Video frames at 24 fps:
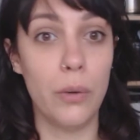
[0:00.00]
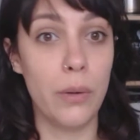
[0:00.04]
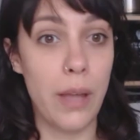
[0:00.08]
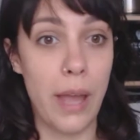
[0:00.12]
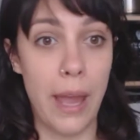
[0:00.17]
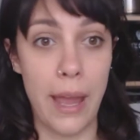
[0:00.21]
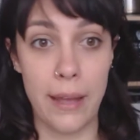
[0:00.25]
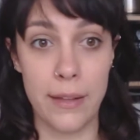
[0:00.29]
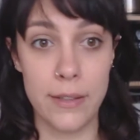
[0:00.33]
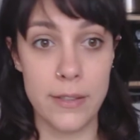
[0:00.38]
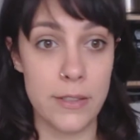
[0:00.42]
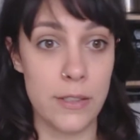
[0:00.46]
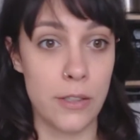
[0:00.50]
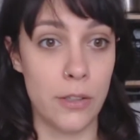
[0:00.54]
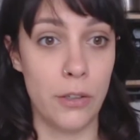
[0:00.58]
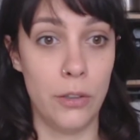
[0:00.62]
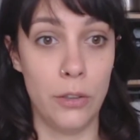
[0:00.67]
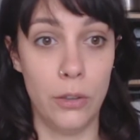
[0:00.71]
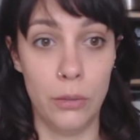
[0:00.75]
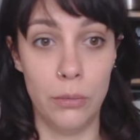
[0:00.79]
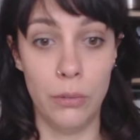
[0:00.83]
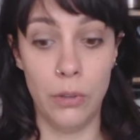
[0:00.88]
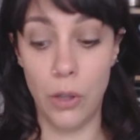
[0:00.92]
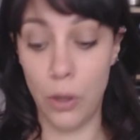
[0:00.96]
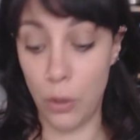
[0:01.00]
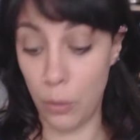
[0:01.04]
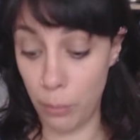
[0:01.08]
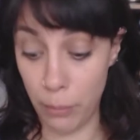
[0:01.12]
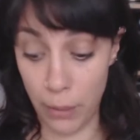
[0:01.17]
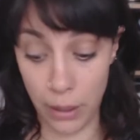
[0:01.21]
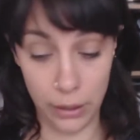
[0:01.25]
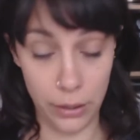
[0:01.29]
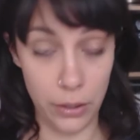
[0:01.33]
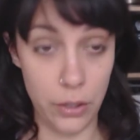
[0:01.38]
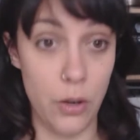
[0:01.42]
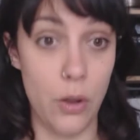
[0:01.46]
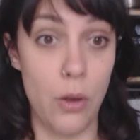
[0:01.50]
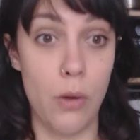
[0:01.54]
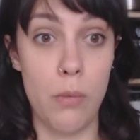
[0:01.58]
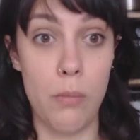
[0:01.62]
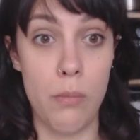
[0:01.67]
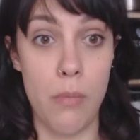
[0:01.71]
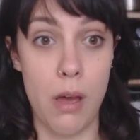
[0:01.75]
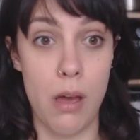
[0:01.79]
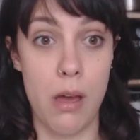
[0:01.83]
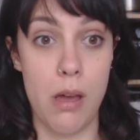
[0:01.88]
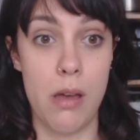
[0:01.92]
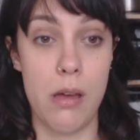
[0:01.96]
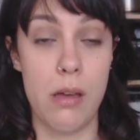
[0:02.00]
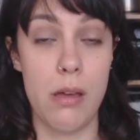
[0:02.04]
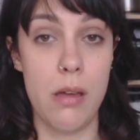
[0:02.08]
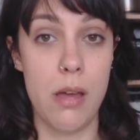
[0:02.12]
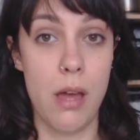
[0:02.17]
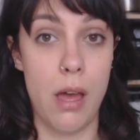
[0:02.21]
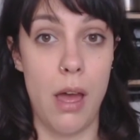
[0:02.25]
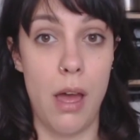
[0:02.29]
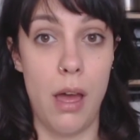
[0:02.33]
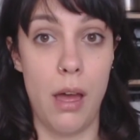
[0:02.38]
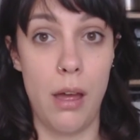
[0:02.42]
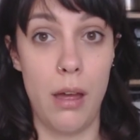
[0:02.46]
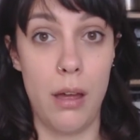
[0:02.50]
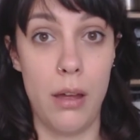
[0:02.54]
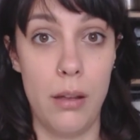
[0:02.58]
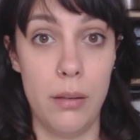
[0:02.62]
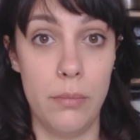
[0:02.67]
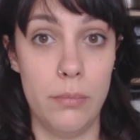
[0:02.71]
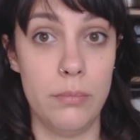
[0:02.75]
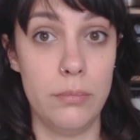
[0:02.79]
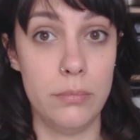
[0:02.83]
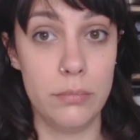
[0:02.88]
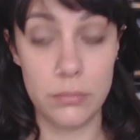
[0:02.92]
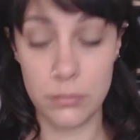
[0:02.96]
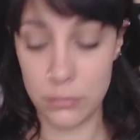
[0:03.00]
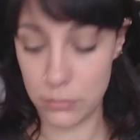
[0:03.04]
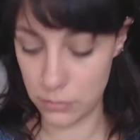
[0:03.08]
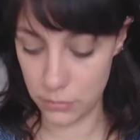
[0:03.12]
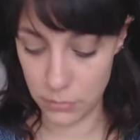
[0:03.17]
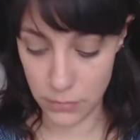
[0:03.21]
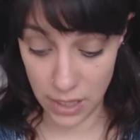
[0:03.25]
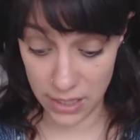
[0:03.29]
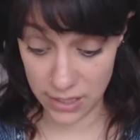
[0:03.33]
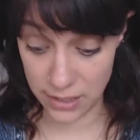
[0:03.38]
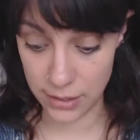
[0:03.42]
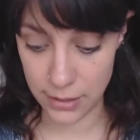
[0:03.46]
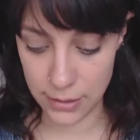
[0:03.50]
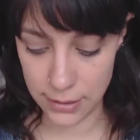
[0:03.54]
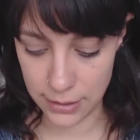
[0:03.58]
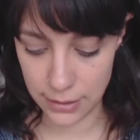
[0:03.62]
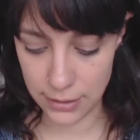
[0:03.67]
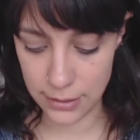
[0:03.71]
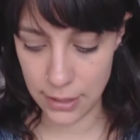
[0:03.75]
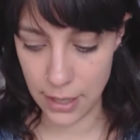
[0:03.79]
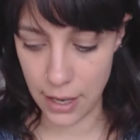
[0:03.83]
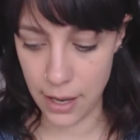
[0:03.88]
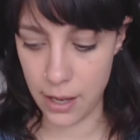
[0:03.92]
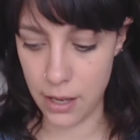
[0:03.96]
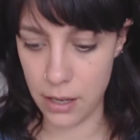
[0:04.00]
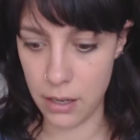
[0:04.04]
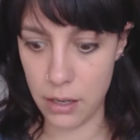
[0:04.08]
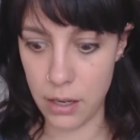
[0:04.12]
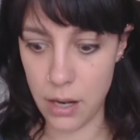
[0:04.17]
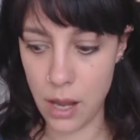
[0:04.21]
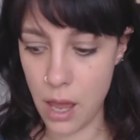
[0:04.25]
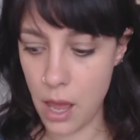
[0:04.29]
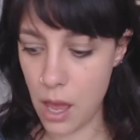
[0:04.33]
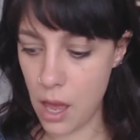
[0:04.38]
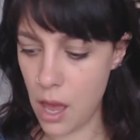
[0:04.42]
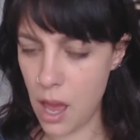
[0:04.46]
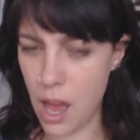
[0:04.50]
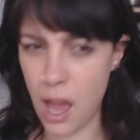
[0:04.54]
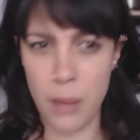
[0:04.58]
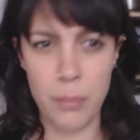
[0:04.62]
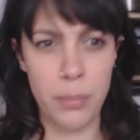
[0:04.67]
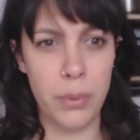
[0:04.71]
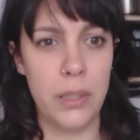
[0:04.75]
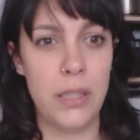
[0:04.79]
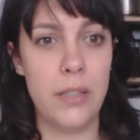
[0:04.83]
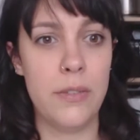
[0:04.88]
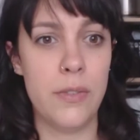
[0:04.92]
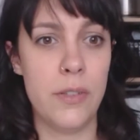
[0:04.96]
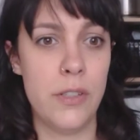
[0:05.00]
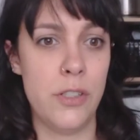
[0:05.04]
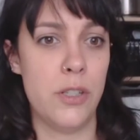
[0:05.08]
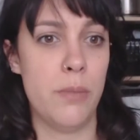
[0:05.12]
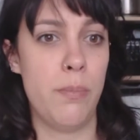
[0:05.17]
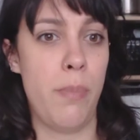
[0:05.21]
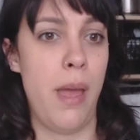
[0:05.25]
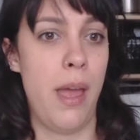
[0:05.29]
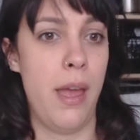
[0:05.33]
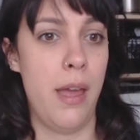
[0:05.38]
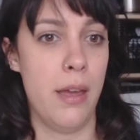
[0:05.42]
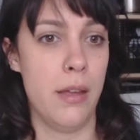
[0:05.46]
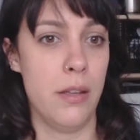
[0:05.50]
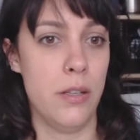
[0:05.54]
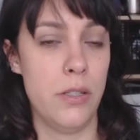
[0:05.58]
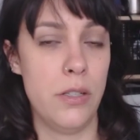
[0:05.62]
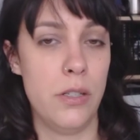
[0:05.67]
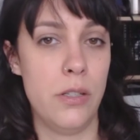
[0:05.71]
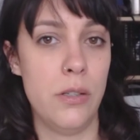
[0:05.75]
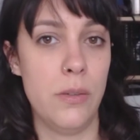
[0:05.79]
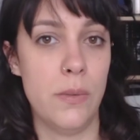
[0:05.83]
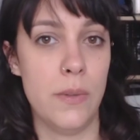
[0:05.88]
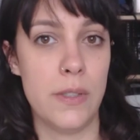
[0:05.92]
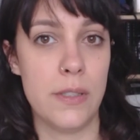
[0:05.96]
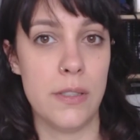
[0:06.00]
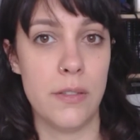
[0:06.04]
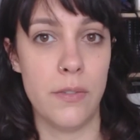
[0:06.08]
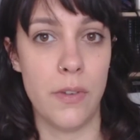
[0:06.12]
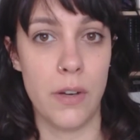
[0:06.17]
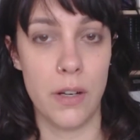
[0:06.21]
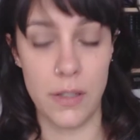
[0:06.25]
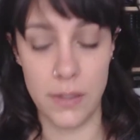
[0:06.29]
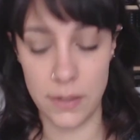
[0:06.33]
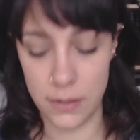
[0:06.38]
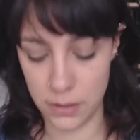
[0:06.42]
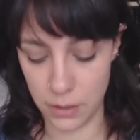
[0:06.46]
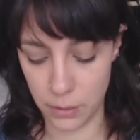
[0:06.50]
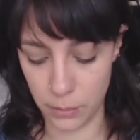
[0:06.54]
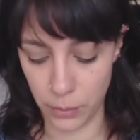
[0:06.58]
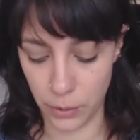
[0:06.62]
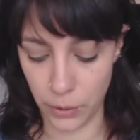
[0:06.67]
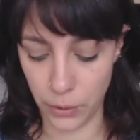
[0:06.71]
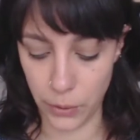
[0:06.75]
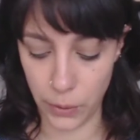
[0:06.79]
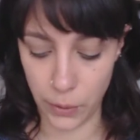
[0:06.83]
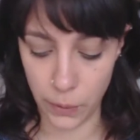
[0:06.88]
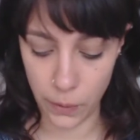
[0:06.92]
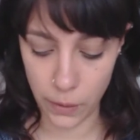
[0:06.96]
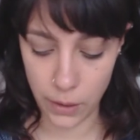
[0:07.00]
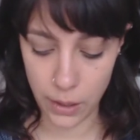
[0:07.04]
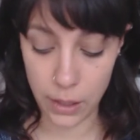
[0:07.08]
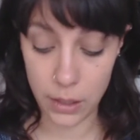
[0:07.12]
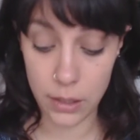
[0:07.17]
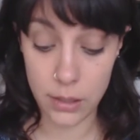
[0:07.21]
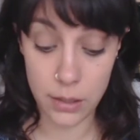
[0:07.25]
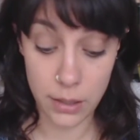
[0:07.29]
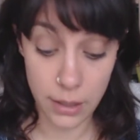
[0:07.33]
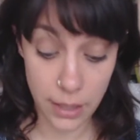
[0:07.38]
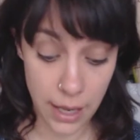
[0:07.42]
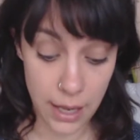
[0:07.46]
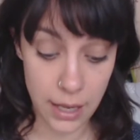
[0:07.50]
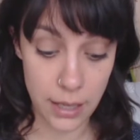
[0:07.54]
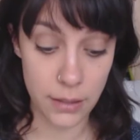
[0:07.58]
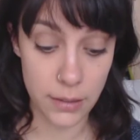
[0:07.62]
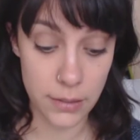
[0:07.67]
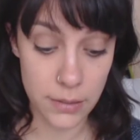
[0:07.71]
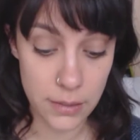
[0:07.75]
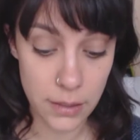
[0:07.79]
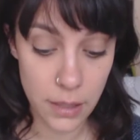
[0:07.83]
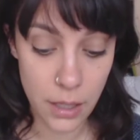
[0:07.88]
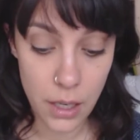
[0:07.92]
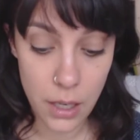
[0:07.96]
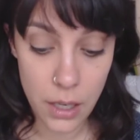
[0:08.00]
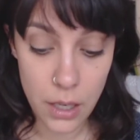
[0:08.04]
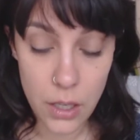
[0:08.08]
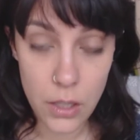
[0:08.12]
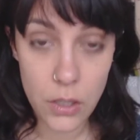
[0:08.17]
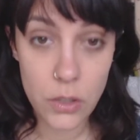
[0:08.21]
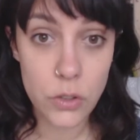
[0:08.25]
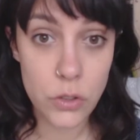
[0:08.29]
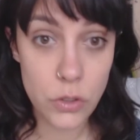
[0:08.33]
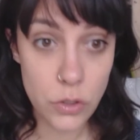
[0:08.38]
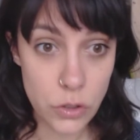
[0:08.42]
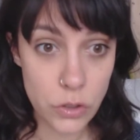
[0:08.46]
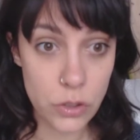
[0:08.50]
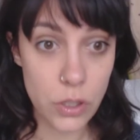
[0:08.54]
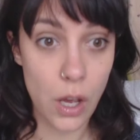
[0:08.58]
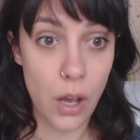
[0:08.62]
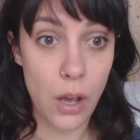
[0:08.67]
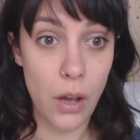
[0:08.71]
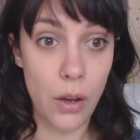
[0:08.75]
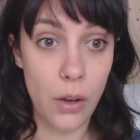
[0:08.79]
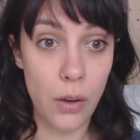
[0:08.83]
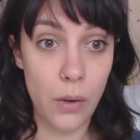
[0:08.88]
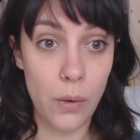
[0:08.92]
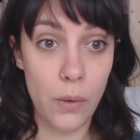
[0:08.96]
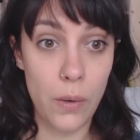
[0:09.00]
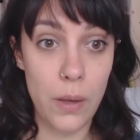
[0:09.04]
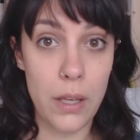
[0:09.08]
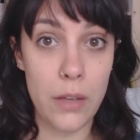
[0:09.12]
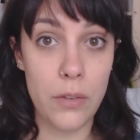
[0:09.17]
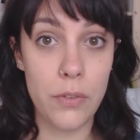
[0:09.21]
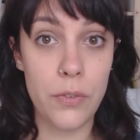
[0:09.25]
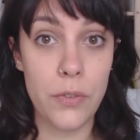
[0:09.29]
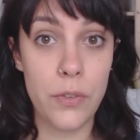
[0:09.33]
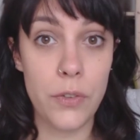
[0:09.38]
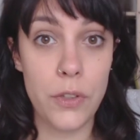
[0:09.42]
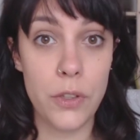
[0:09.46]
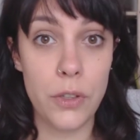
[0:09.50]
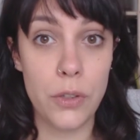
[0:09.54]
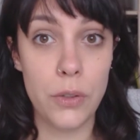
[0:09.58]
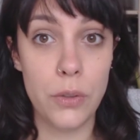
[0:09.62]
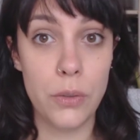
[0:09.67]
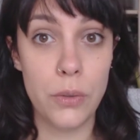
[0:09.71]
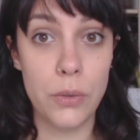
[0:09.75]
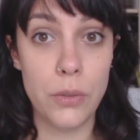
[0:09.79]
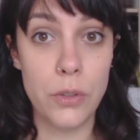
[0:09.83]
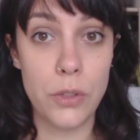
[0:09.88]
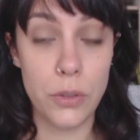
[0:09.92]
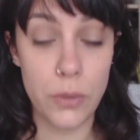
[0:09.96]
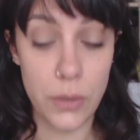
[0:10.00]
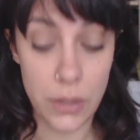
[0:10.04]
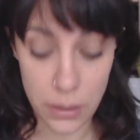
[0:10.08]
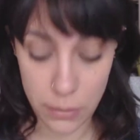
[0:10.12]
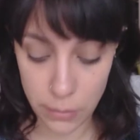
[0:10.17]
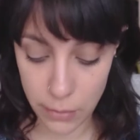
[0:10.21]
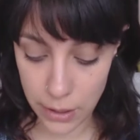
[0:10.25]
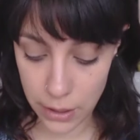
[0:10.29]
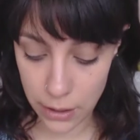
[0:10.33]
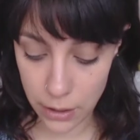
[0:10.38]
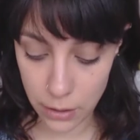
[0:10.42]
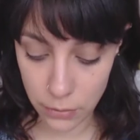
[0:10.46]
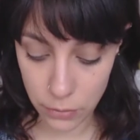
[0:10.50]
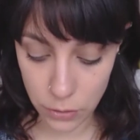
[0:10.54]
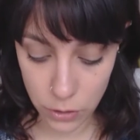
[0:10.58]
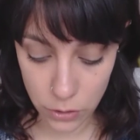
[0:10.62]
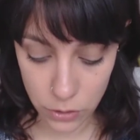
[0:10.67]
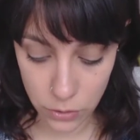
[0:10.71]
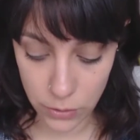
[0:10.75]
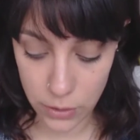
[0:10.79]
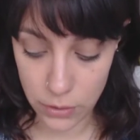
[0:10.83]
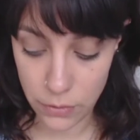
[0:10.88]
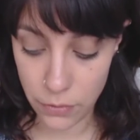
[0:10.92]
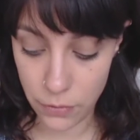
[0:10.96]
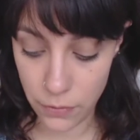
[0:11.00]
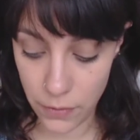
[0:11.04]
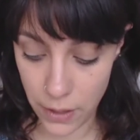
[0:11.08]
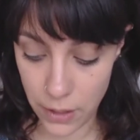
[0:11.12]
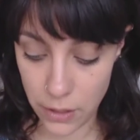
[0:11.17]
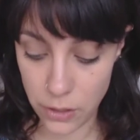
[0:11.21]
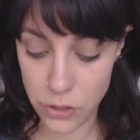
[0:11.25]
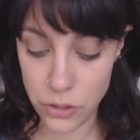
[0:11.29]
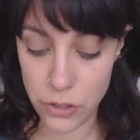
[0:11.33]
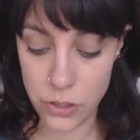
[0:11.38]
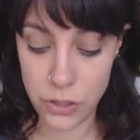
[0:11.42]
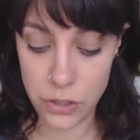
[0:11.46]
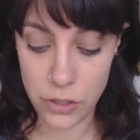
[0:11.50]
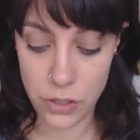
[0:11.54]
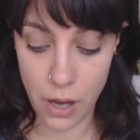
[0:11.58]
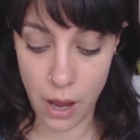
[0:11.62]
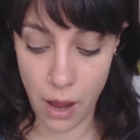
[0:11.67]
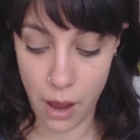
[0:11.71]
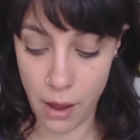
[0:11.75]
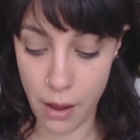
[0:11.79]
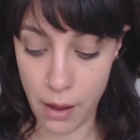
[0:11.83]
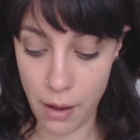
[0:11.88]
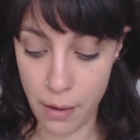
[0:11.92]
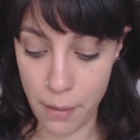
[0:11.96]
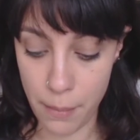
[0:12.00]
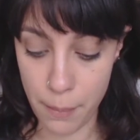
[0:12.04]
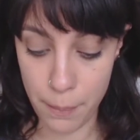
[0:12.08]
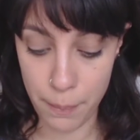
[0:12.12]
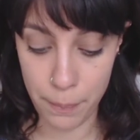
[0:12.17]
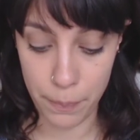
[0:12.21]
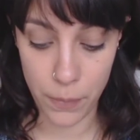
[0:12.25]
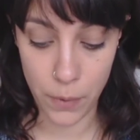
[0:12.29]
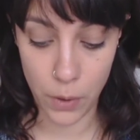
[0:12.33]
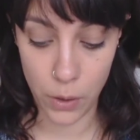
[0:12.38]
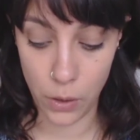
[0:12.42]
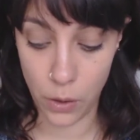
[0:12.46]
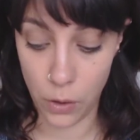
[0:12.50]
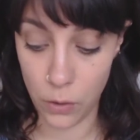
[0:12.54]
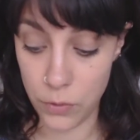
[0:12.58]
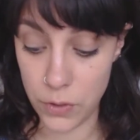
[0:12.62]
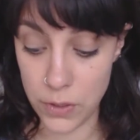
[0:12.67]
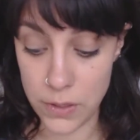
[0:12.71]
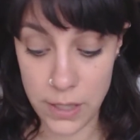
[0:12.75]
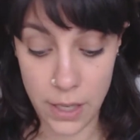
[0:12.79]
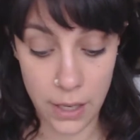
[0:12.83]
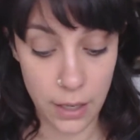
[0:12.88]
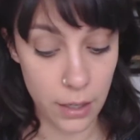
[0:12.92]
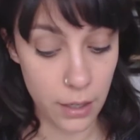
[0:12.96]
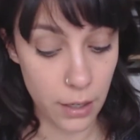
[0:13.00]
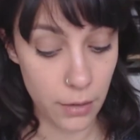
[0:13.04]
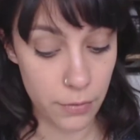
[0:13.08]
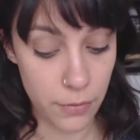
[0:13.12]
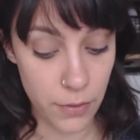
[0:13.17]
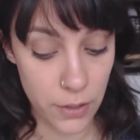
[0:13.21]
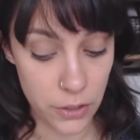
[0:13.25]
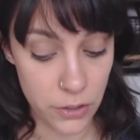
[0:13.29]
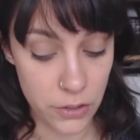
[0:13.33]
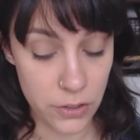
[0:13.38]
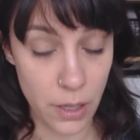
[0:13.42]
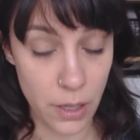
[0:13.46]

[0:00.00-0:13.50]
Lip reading: cancer, low melanoma instances, and I believe in Japan too it's a very similar case. So if you do eat meat, if you do eat fish, or if you take a fish